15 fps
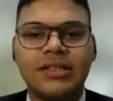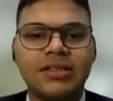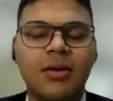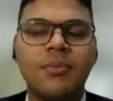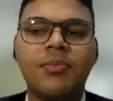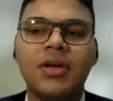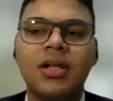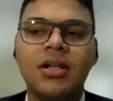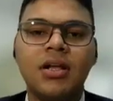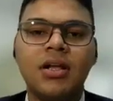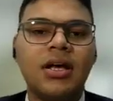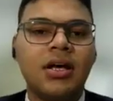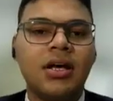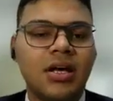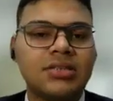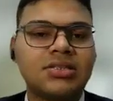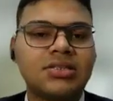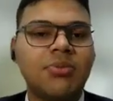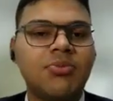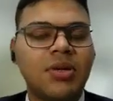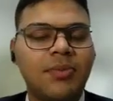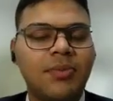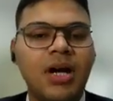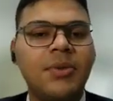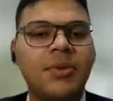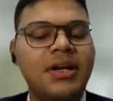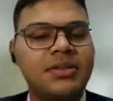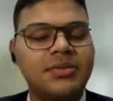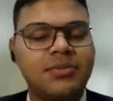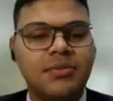For example, Customs
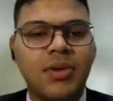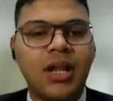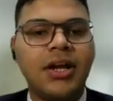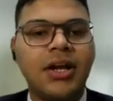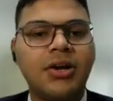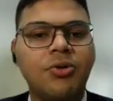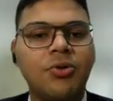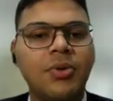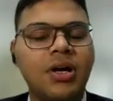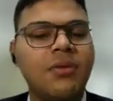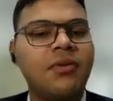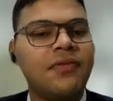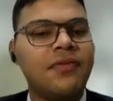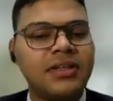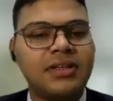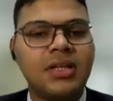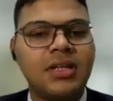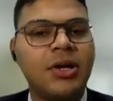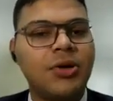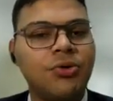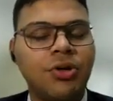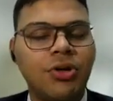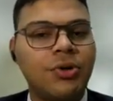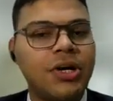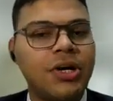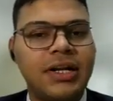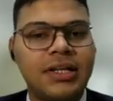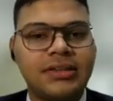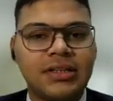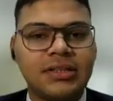Department is planning to become a faceless by
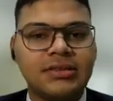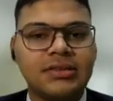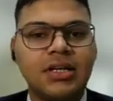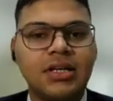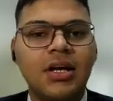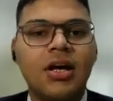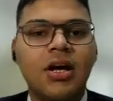2026,